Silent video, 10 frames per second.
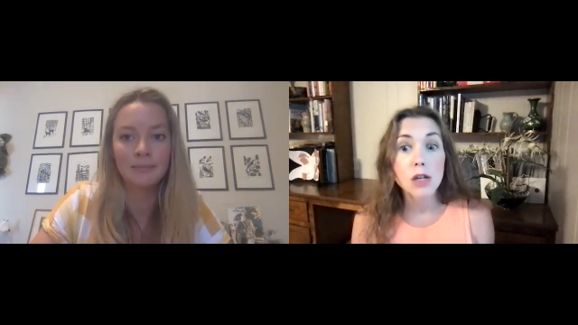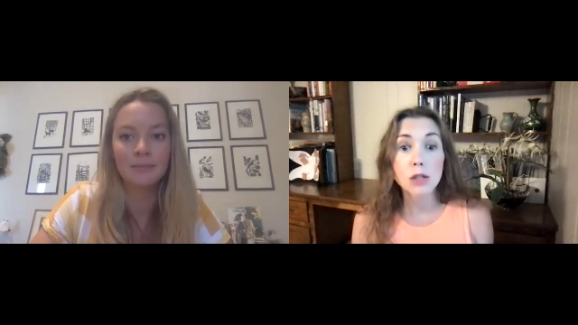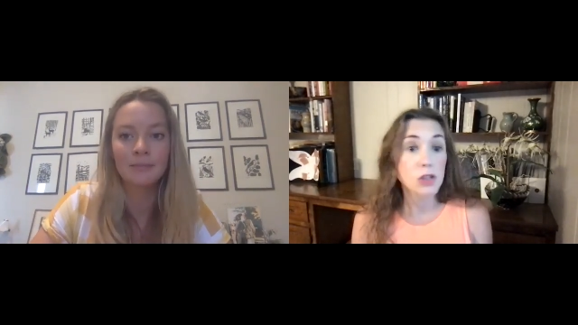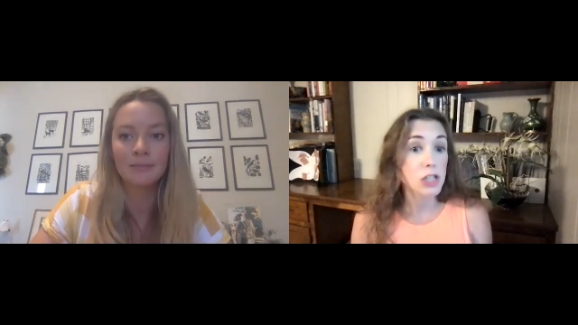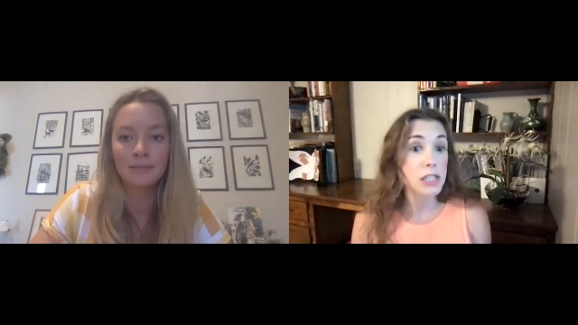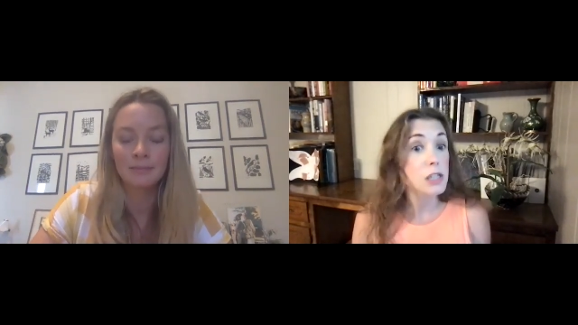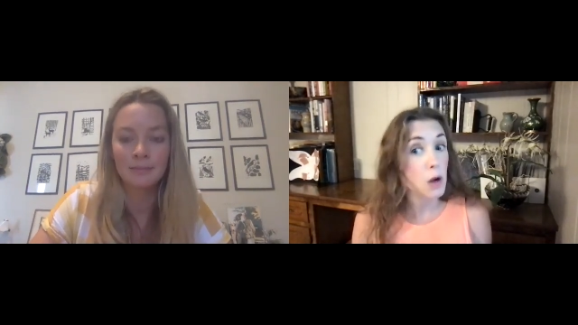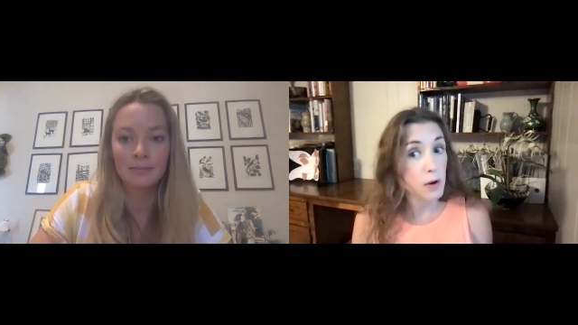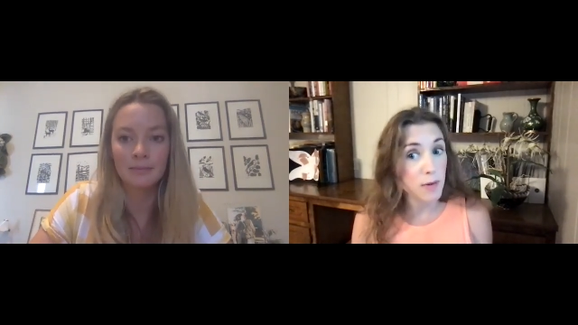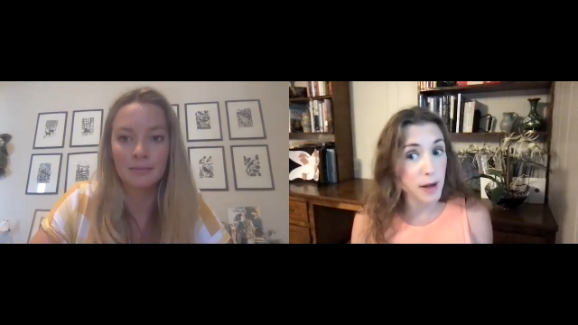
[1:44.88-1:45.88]
Speaker 1: So just a
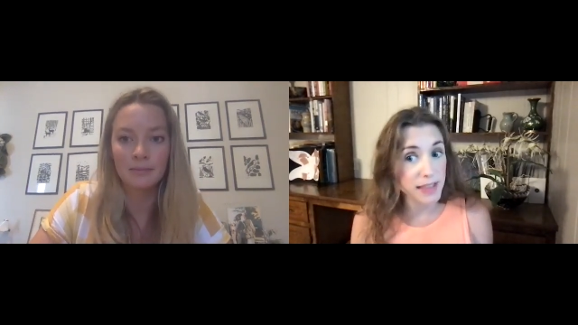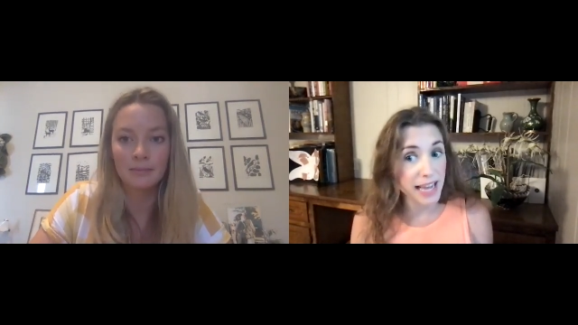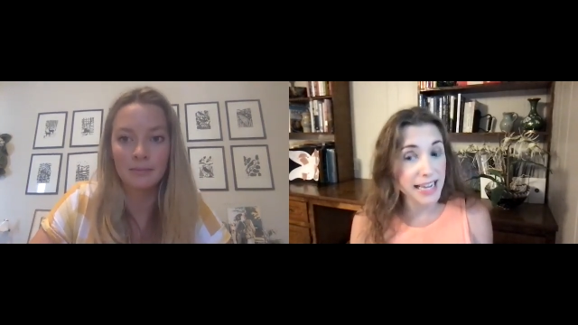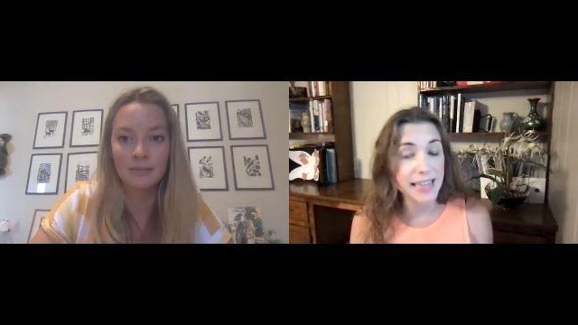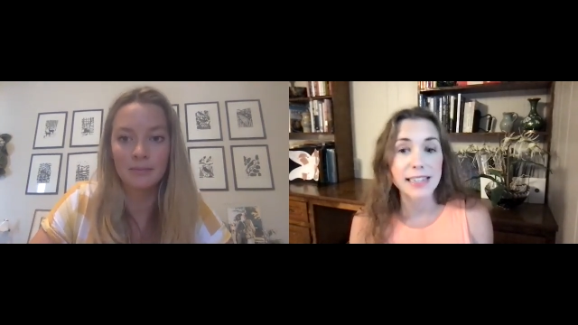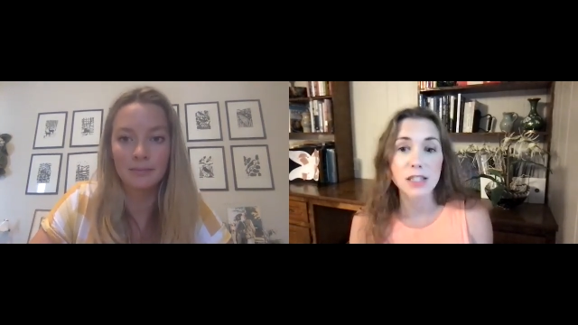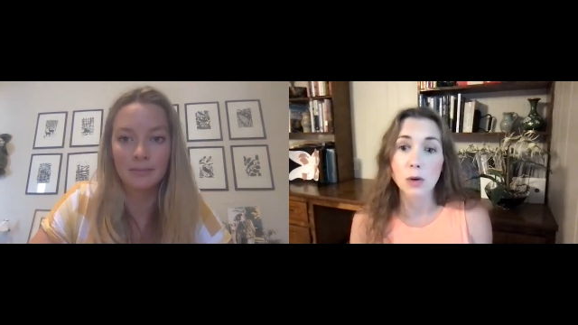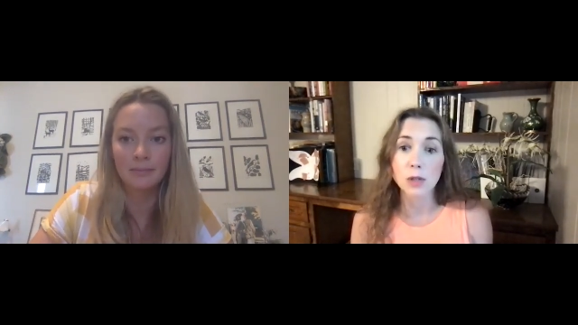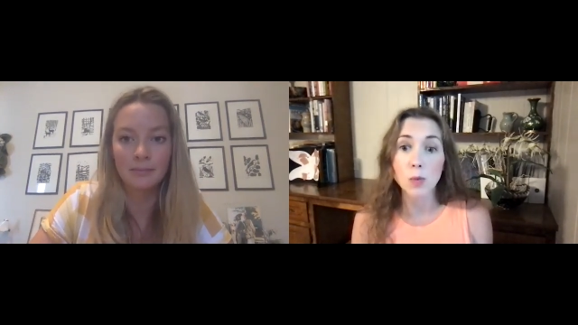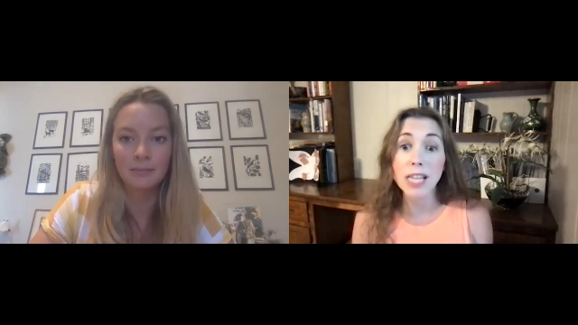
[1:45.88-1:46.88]
note about that. And it's
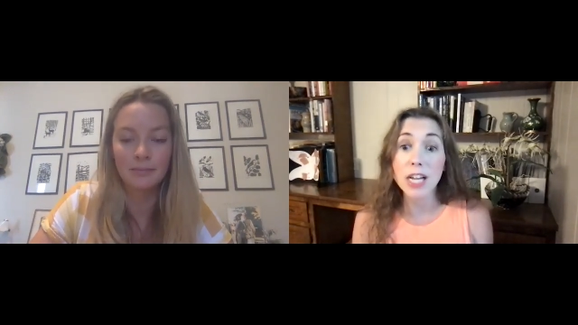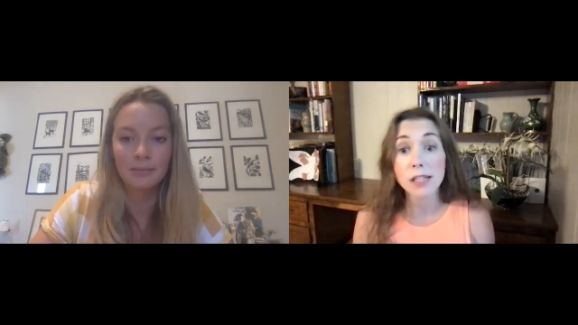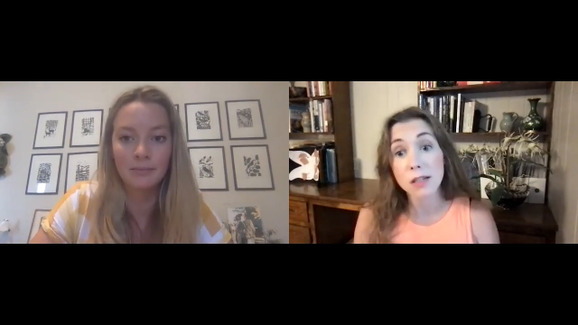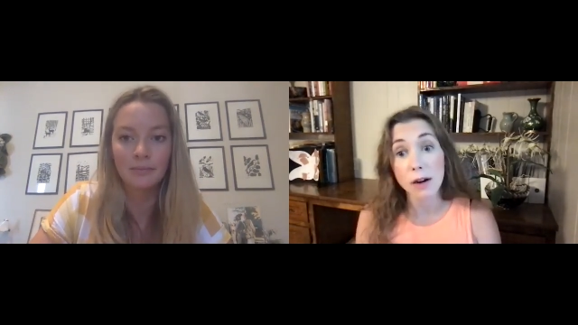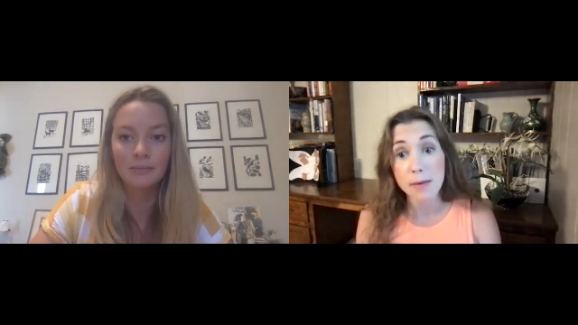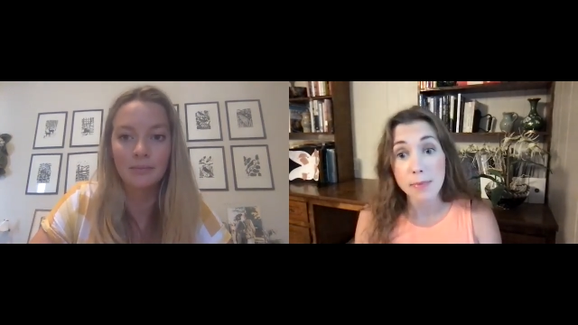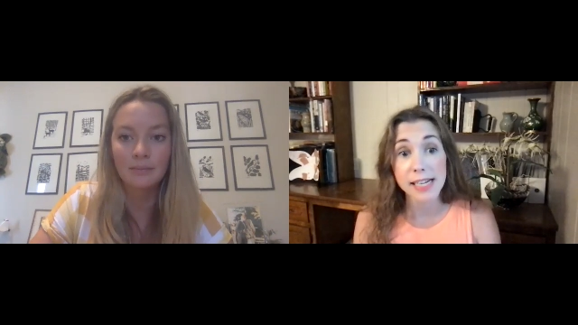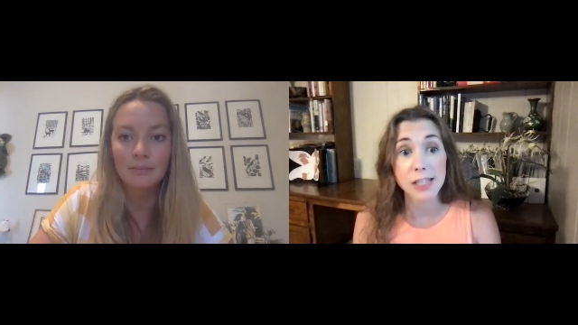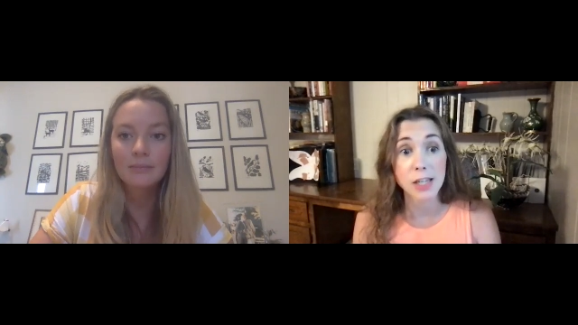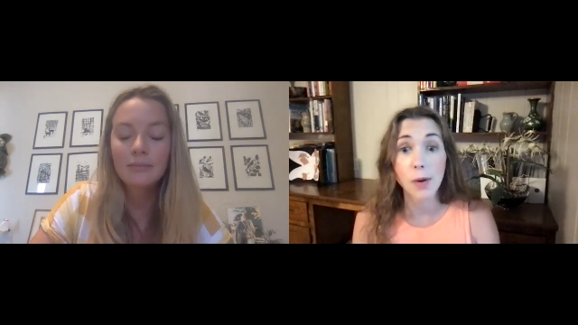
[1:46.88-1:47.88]
so it's a really good starting
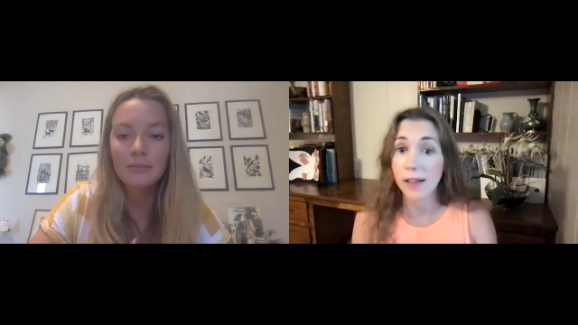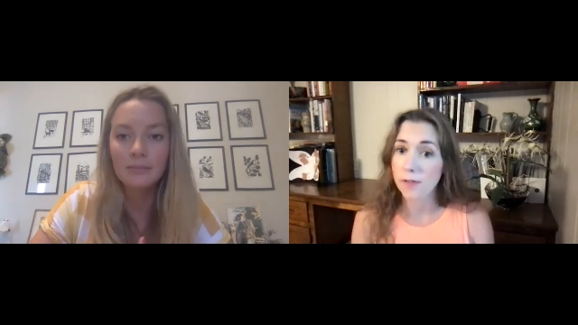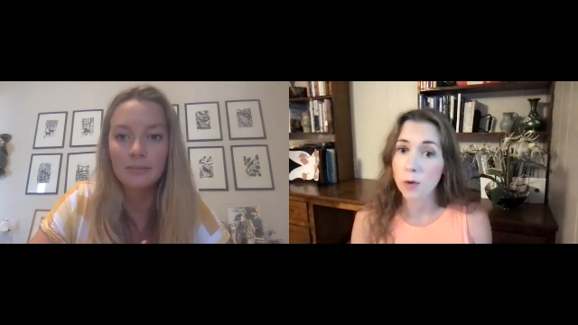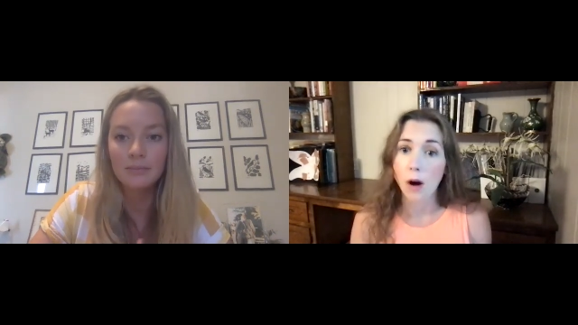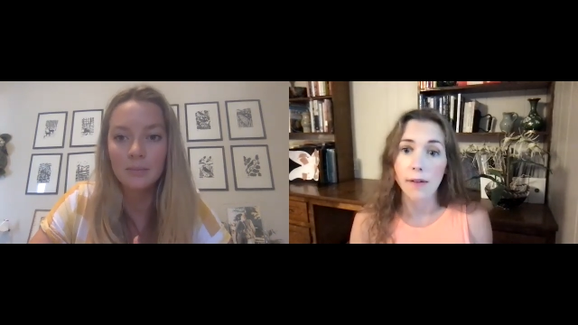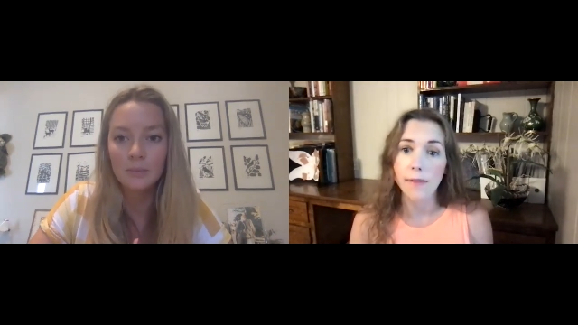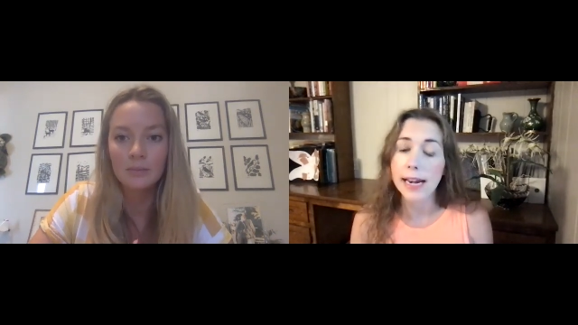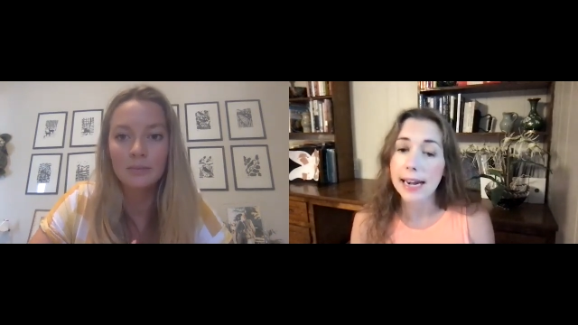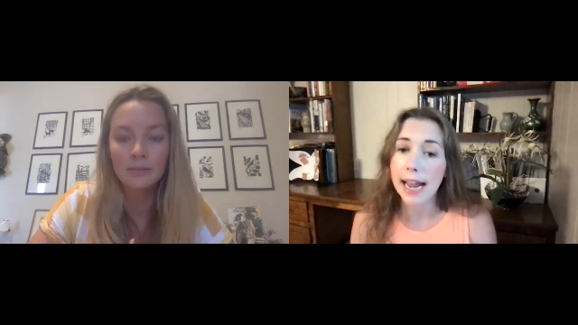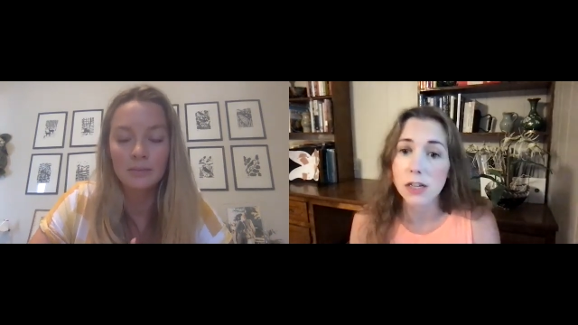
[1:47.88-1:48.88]
place too if you aren't ready to